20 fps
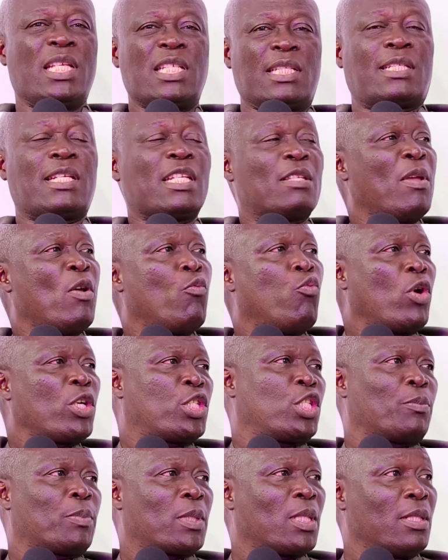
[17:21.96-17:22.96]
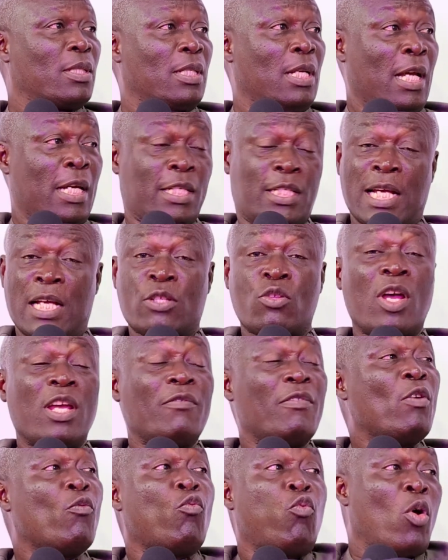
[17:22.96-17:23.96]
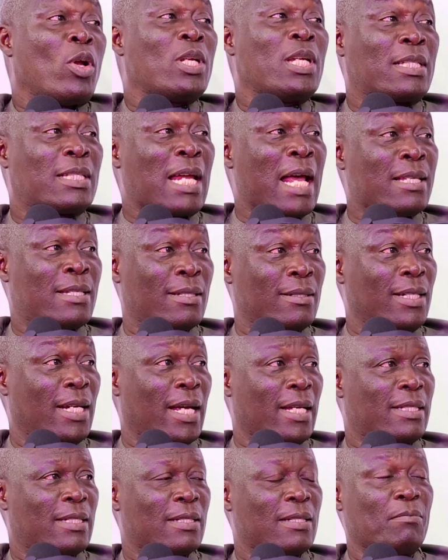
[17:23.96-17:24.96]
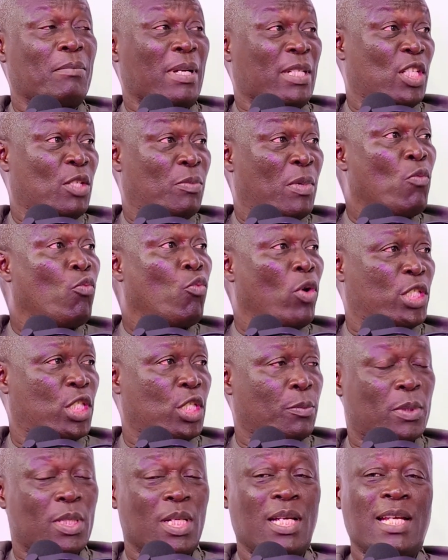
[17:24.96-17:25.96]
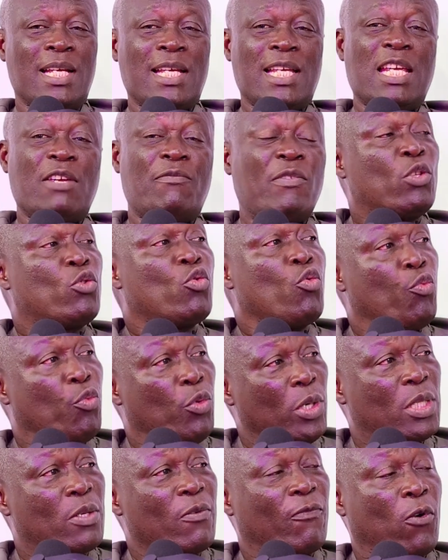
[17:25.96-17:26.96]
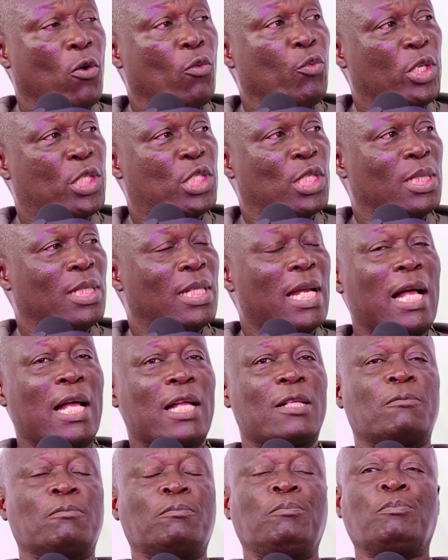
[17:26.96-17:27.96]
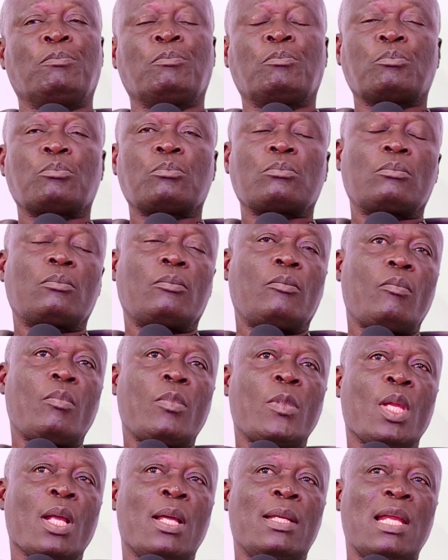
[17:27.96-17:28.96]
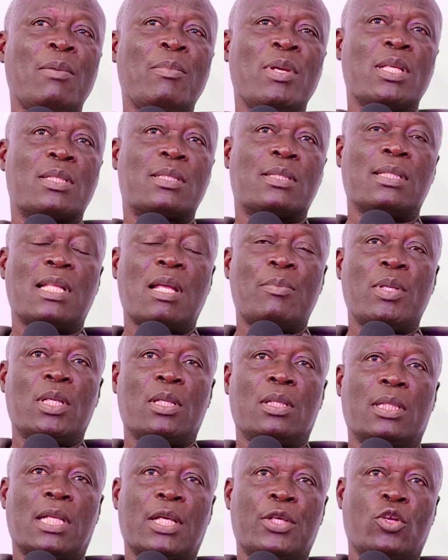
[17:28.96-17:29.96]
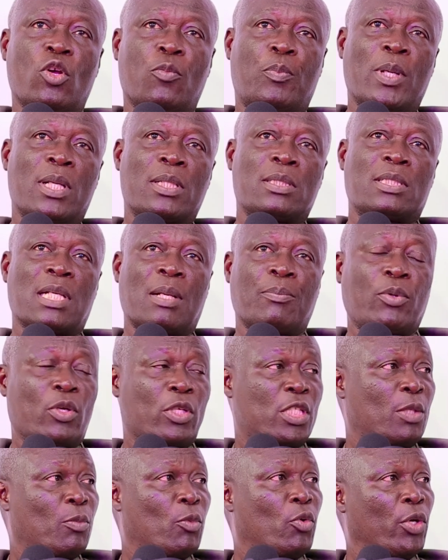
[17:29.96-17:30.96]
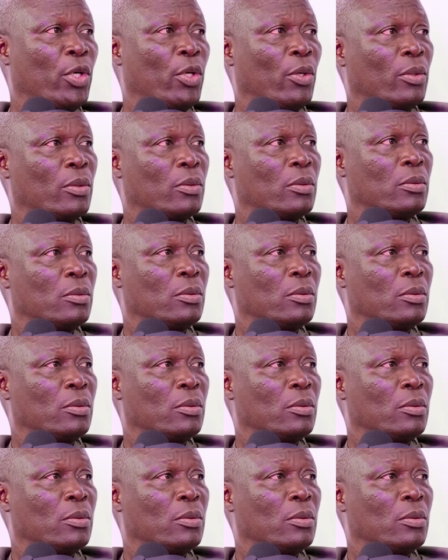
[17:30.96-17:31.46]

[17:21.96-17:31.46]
She's been worshipped. She has not even won the title yet, but she's been worshipped even for reaching that. Let me the European Championship going on,